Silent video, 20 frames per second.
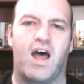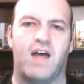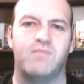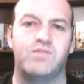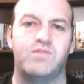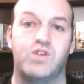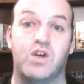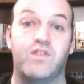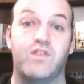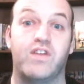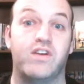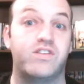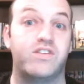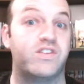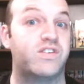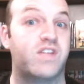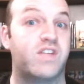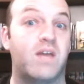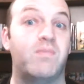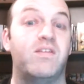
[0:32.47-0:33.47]
so if there's
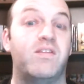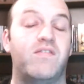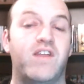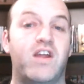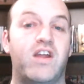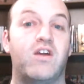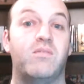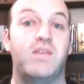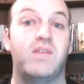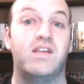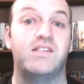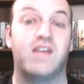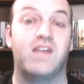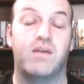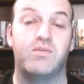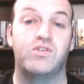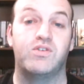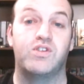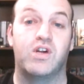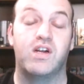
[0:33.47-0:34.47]
a skip in the video, it means I
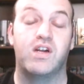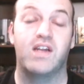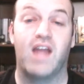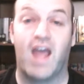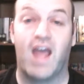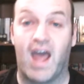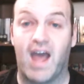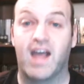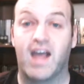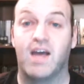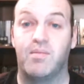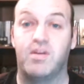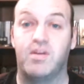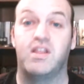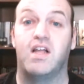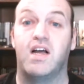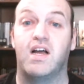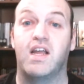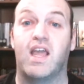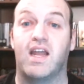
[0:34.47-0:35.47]
was starting to hack up a
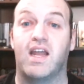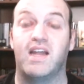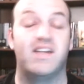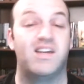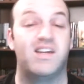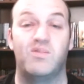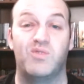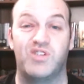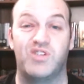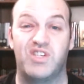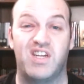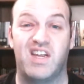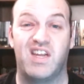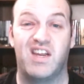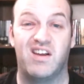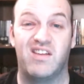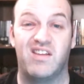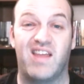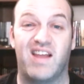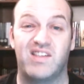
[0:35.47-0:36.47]
lung, and I didn't want you to
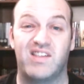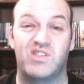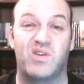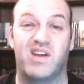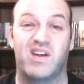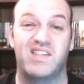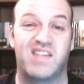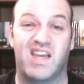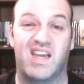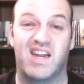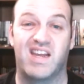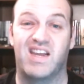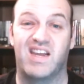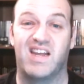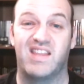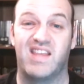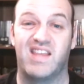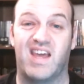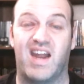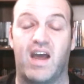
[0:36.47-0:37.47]
hear that, so I just kind of
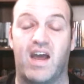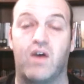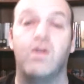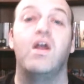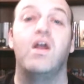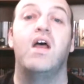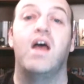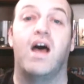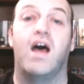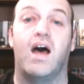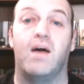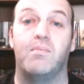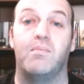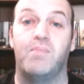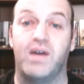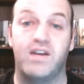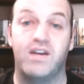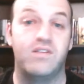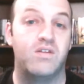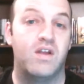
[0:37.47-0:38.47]
cut that out.
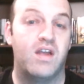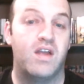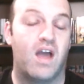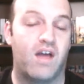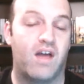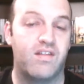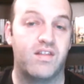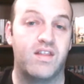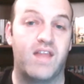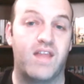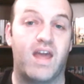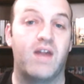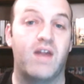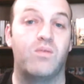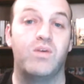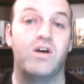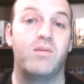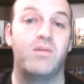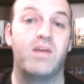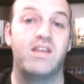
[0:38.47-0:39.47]
But other than that,
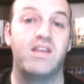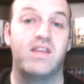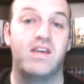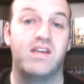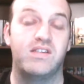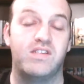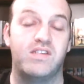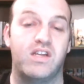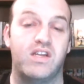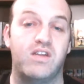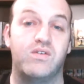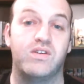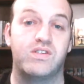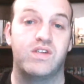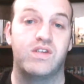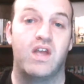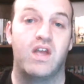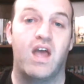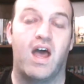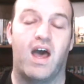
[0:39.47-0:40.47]
it will be the
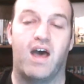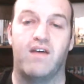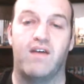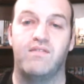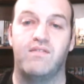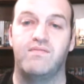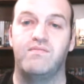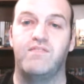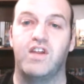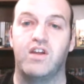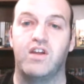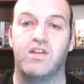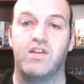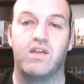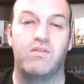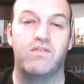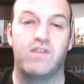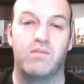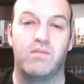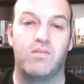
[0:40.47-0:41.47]
continuous video
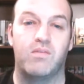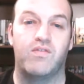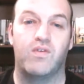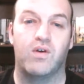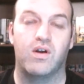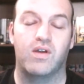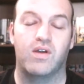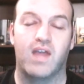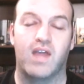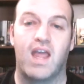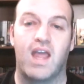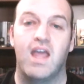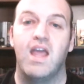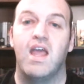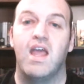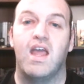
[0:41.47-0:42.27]
that we've done before, okay?